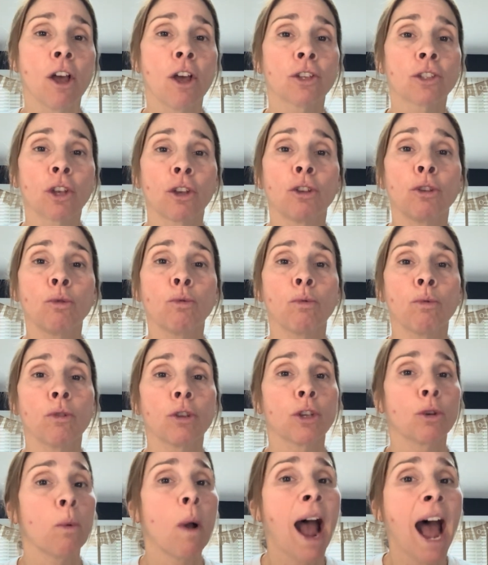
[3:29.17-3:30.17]
So
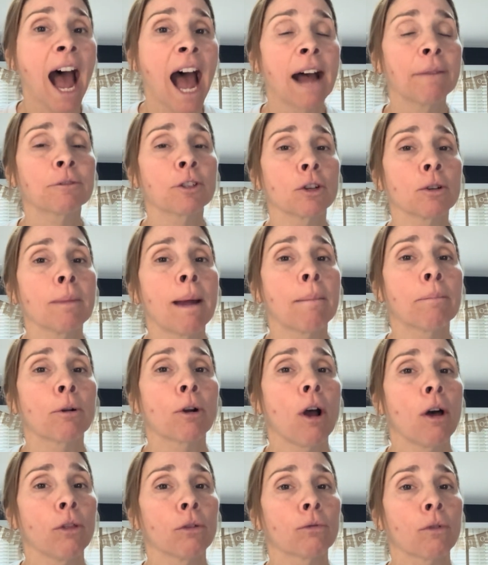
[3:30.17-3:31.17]
you have to
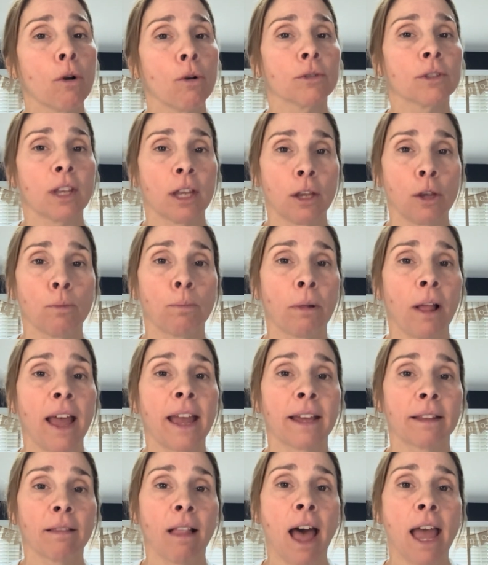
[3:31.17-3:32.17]
remember all the roles that you
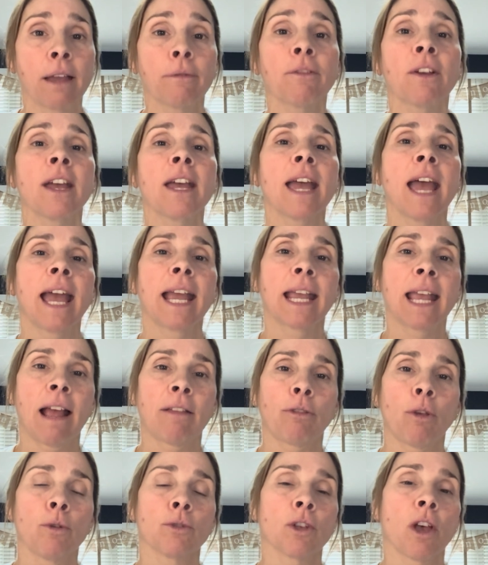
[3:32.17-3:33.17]
play in life and
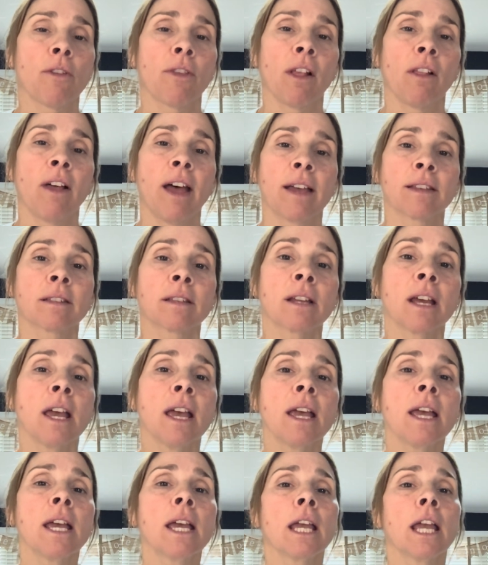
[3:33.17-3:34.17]
get those on the list.
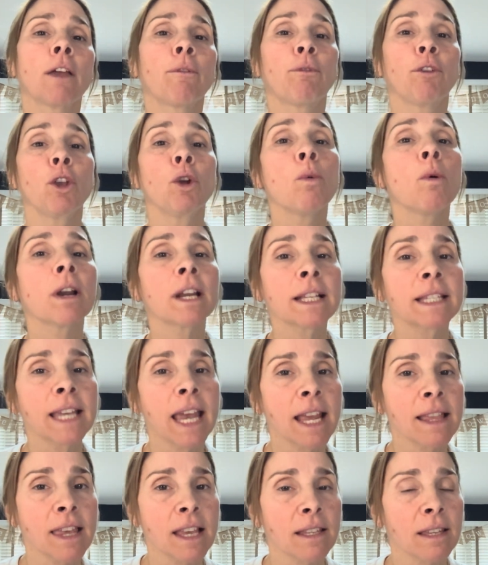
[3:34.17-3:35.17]
If you want to
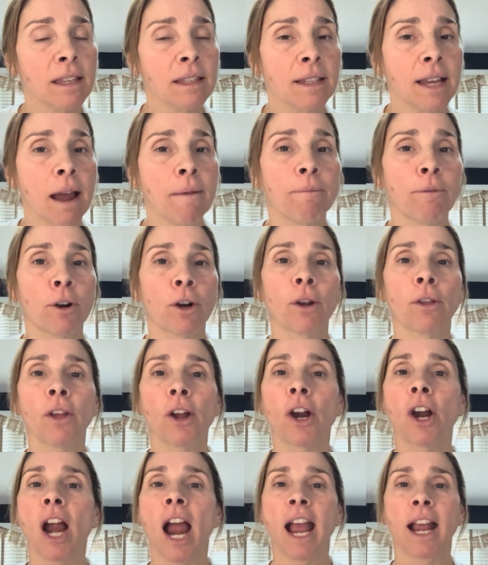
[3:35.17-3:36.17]
take this a step
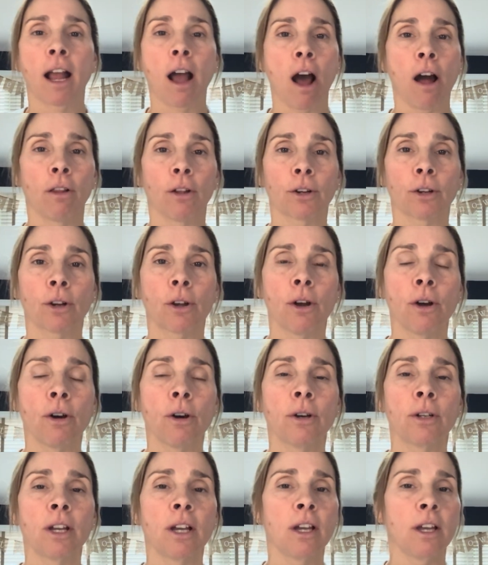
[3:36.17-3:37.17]
further and color
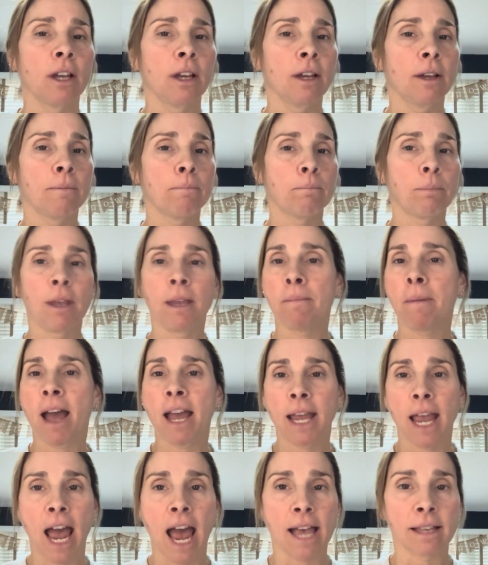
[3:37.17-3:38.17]
code, be
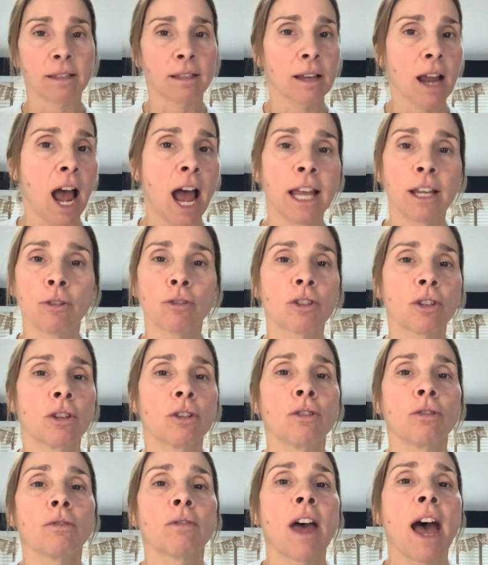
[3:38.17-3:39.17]
my guest. I used to
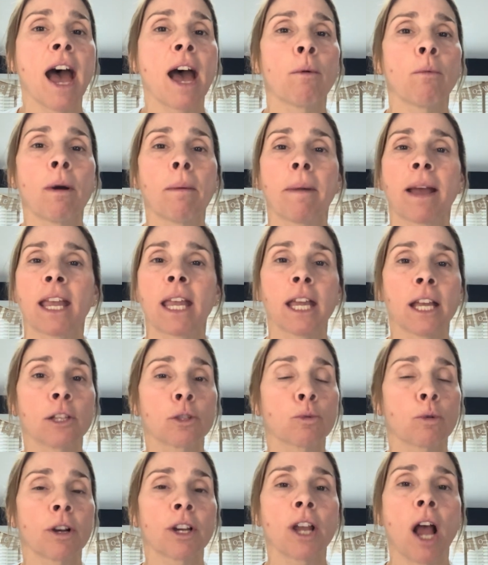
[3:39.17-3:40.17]
do that when my
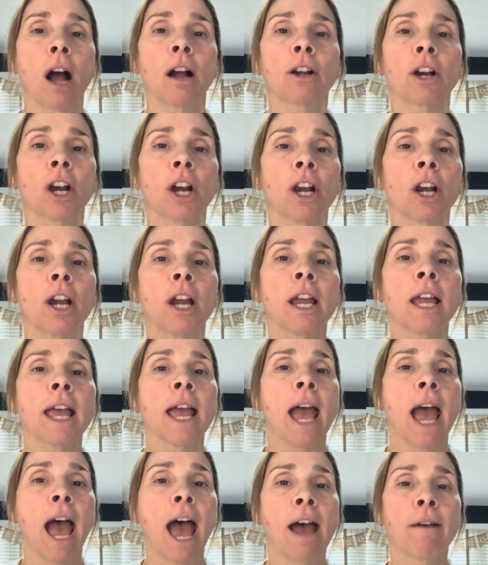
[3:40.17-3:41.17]
kids were younger.
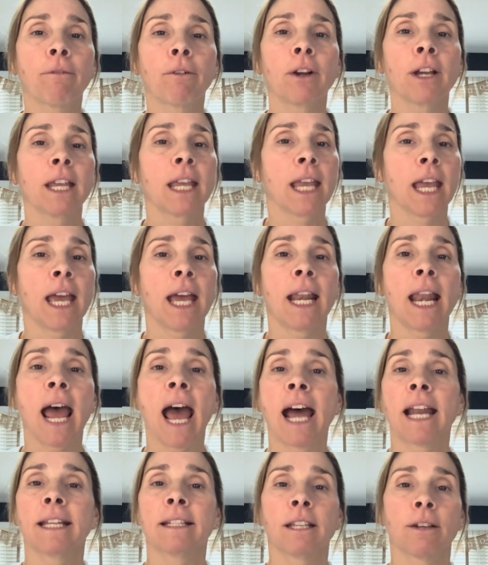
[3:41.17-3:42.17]
Every kid
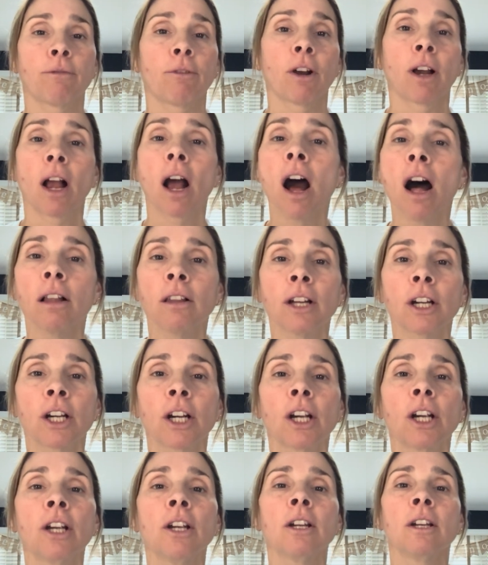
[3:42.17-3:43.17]
had a different
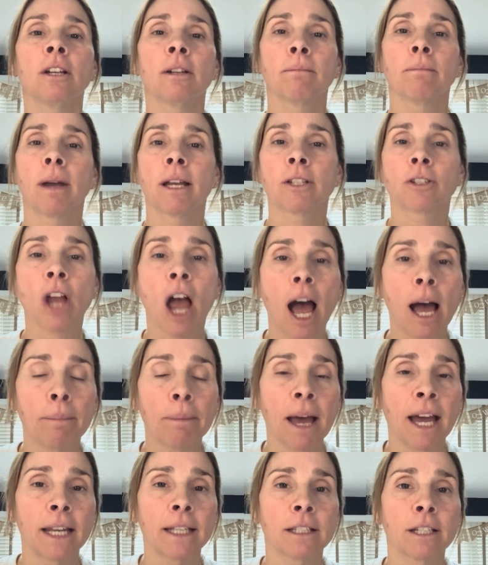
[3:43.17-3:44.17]
color. My job
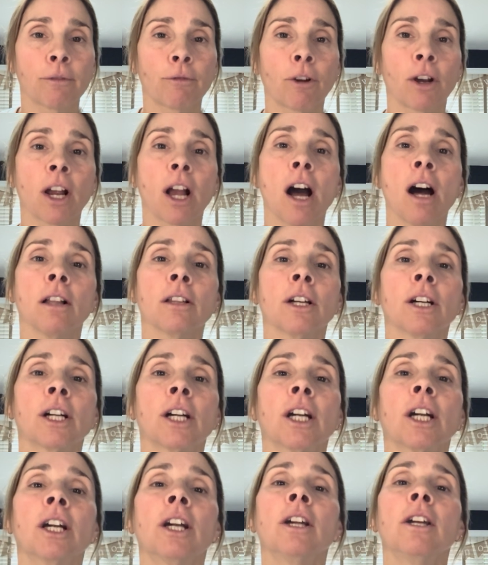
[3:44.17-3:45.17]
had a different
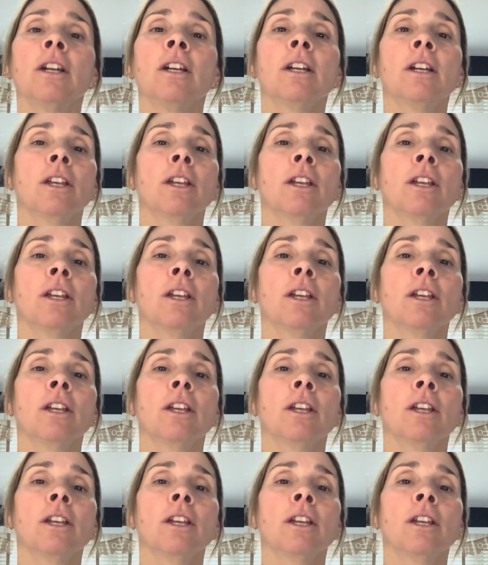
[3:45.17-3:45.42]
color.